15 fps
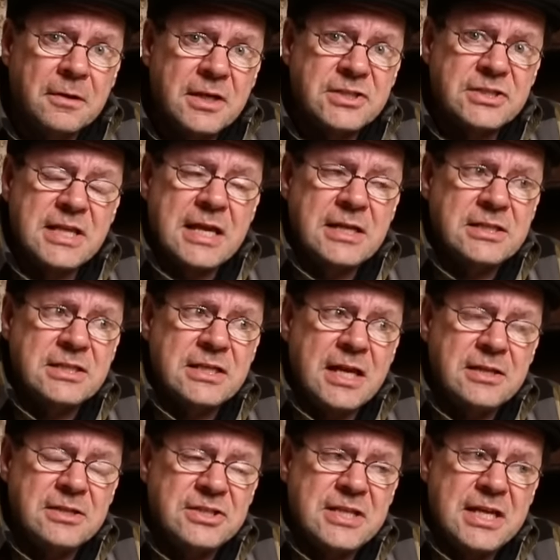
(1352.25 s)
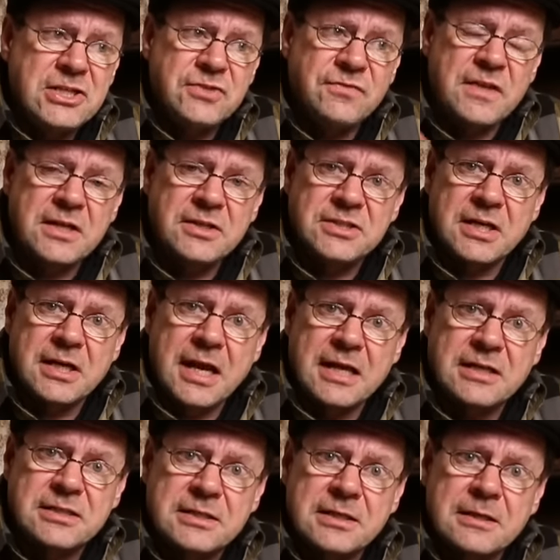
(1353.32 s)
It's the, inter- it's the age of the
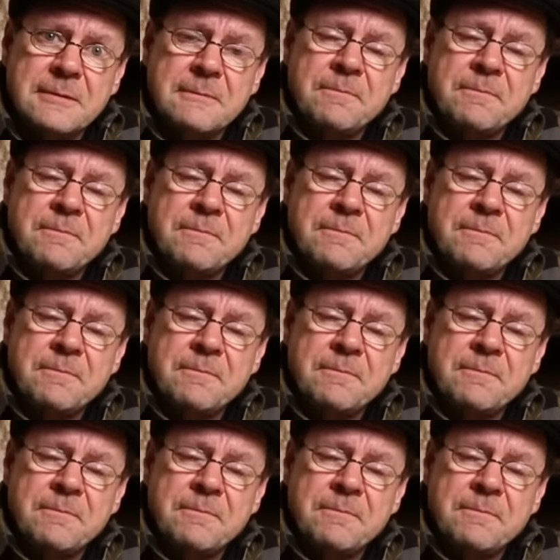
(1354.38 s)
internet.